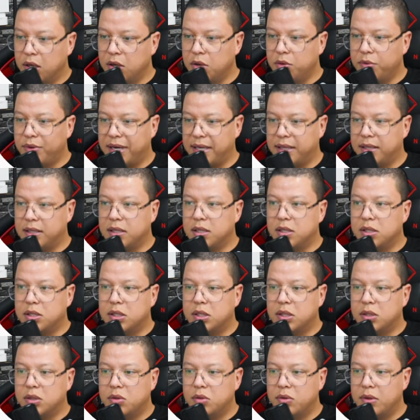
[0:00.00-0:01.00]
All right,
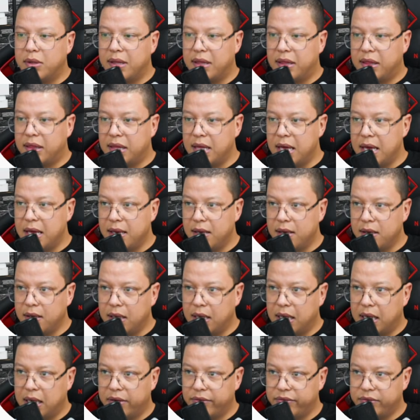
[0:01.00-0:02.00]
so then
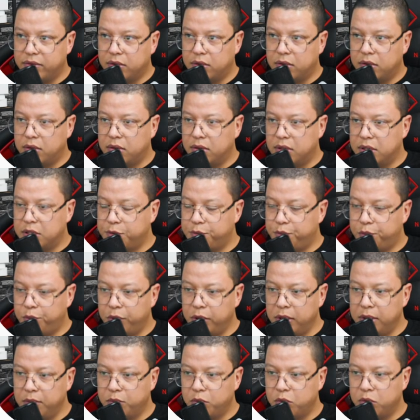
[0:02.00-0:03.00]
after
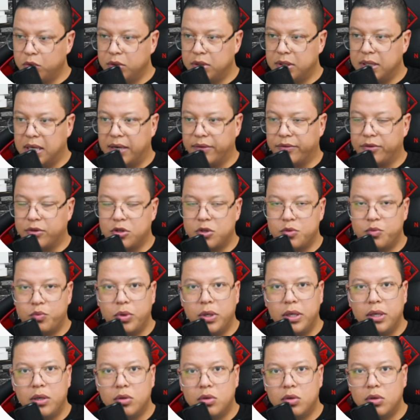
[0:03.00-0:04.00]
Spring Boot, after
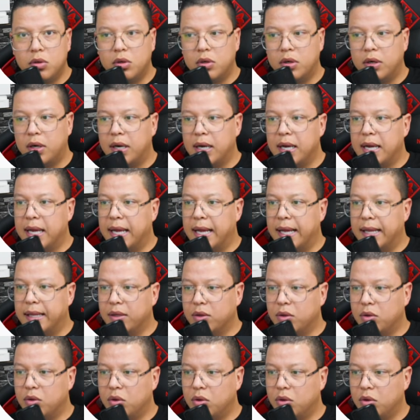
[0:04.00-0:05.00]
Spring Core
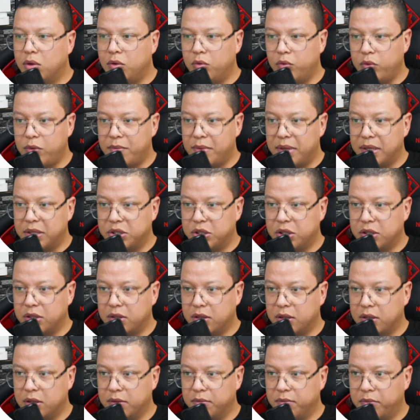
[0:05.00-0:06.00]
and all we mentioned